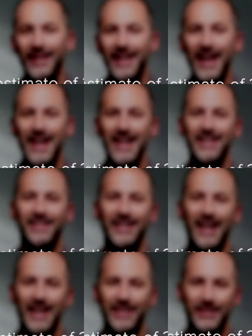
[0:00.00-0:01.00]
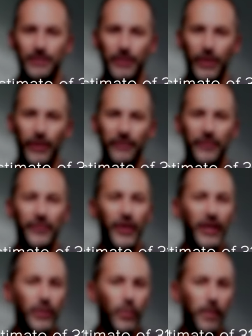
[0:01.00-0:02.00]
there is an estimate of
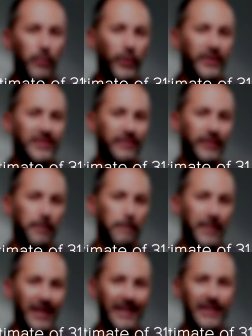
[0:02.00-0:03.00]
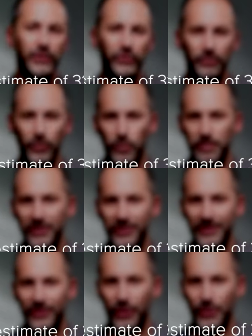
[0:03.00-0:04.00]
31.7 million small
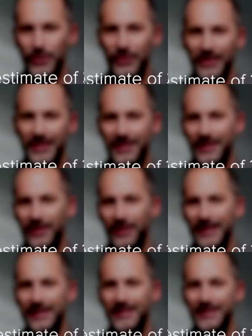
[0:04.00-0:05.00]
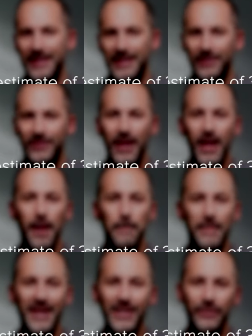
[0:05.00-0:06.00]
business owners in the United States.
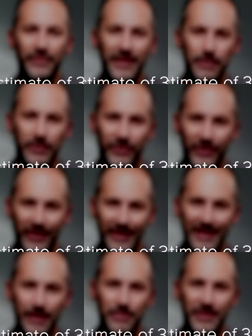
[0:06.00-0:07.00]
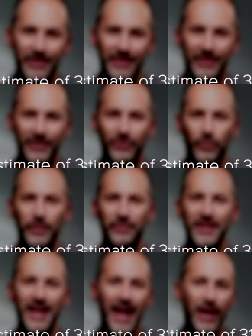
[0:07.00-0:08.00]
Many of them started their businesses
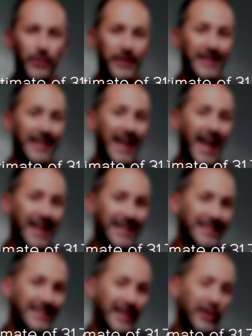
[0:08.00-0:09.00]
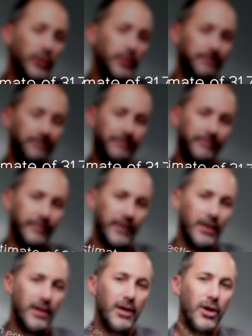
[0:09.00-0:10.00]
with the equity they had in their home.
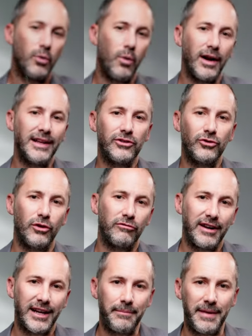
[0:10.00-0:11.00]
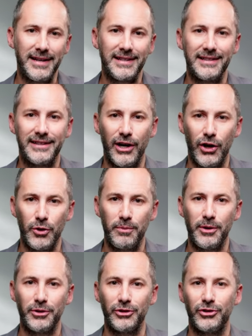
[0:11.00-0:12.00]
While it's not recommended that
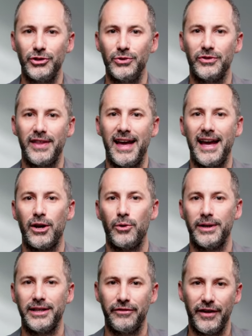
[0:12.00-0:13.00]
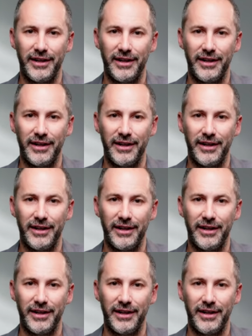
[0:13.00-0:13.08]
homeowners use their equity for